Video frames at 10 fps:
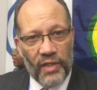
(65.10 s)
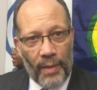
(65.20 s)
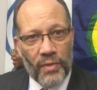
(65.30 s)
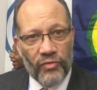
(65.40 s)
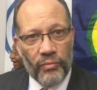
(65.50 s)
and
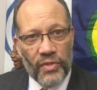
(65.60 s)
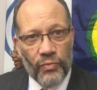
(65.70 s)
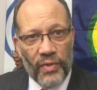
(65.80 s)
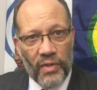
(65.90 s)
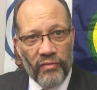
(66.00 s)
damage from these
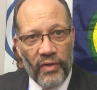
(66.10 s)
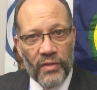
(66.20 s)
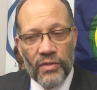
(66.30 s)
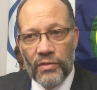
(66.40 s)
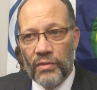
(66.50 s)
weather
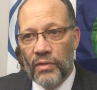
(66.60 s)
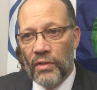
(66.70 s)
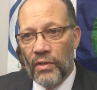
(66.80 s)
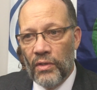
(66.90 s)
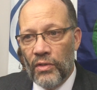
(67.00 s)
events.
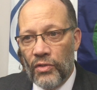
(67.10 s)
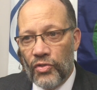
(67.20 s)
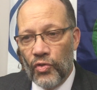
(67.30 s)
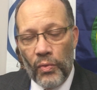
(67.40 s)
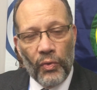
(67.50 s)

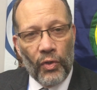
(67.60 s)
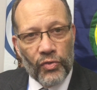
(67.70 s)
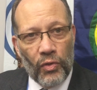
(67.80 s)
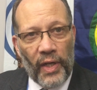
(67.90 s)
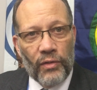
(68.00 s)
So we would
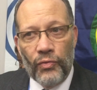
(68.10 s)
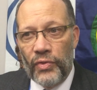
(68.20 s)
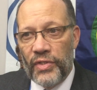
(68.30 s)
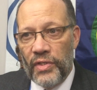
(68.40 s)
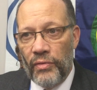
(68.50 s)
also like
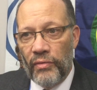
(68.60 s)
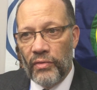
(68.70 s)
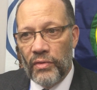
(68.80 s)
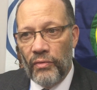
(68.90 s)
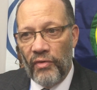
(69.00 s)
to see
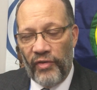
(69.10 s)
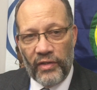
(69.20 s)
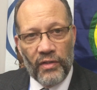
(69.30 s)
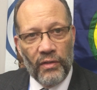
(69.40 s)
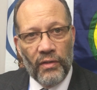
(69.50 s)

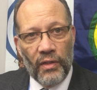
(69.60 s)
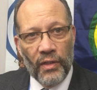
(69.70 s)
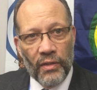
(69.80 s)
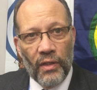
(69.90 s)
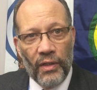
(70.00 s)
reflected
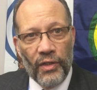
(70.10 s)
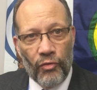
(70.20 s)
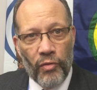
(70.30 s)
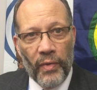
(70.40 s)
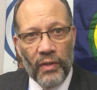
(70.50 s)
in an
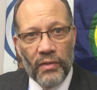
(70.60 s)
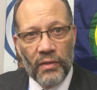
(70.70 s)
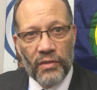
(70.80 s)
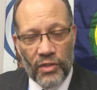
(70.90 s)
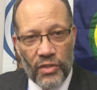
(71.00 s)
agreement
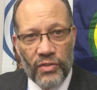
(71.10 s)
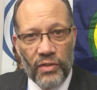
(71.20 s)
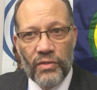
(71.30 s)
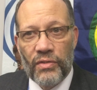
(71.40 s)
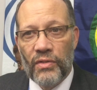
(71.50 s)
such as
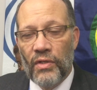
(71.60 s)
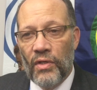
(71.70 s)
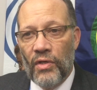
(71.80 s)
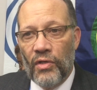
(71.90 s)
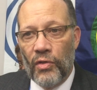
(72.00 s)
this,
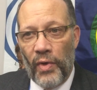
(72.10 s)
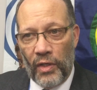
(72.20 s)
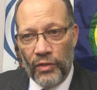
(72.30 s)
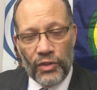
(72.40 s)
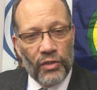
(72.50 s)
the
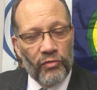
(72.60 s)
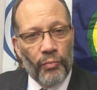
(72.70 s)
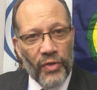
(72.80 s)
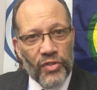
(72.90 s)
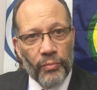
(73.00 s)
recognition of the
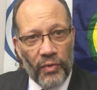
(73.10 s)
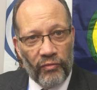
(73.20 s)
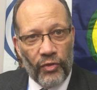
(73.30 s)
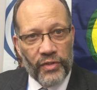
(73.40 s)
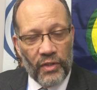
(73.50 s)
principle
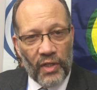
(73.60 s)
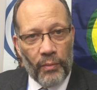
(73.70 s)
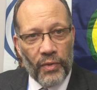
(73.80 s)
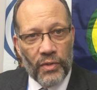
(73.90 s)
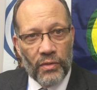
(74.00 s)
of loss and
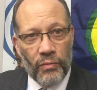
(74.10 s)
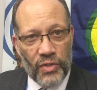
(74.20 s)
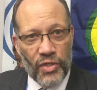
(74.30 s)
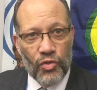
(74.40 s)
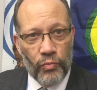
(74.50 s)
damage,
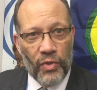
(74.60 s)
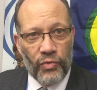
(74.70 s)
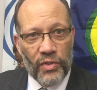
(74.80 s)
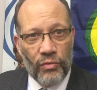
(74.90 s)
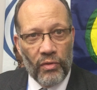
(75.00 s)
which is to be
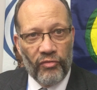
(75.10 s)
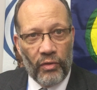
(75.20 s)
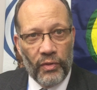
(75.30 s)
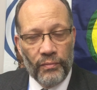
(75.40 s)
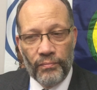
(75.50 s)
addressed going
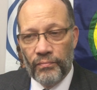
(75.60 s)
forward.